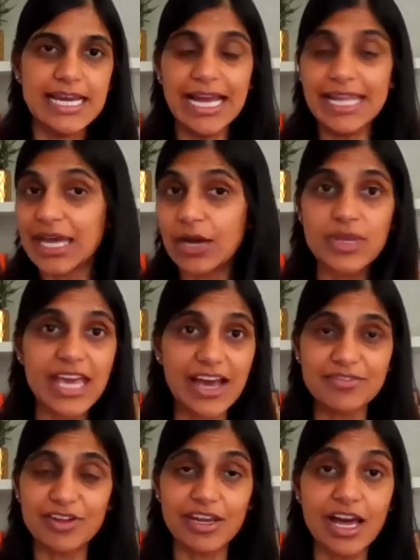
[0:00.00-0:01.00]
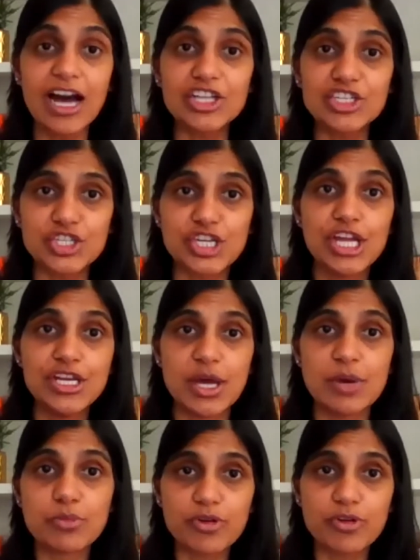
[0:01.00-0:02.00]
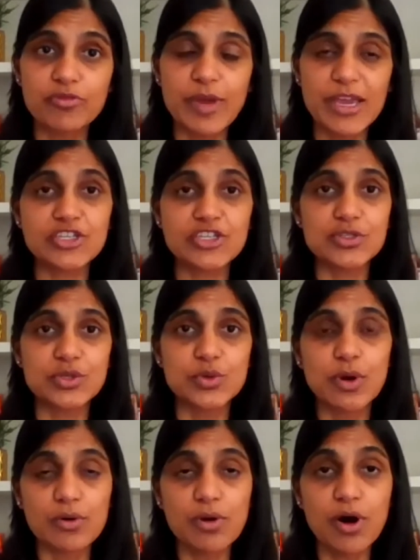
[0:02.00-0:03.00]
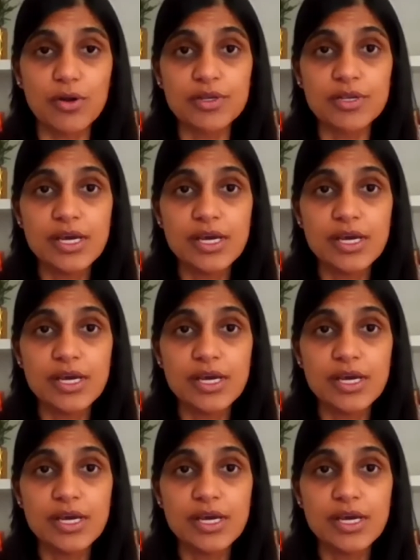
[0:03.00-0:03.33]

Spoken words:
And now we have a large number of patients who are on